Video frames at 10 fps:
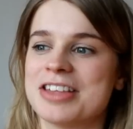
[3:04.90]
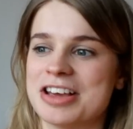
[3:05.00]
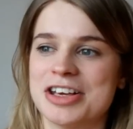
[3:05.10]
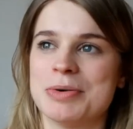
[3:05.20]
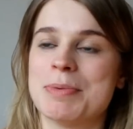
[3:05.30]

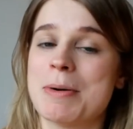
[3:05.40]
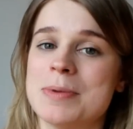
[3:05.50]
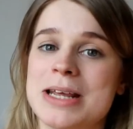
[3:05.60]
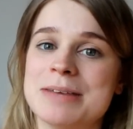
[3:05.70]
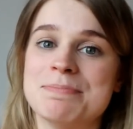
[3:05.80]
think you would
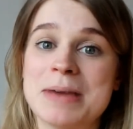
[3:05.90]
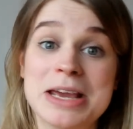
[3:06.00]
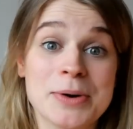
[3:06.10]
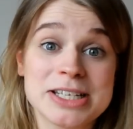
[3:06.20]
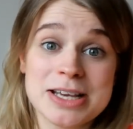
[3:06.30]
probably
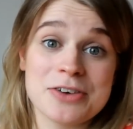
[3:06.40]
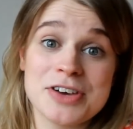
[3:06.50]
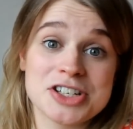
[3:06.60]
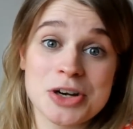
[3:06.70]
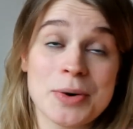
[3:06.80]
be quite
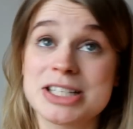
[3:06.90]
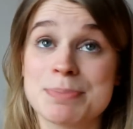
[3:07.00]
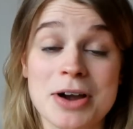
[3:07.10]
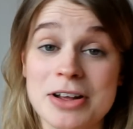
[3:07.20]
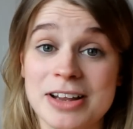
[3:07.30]
selfish and quite
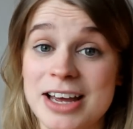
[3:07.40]
spoiled,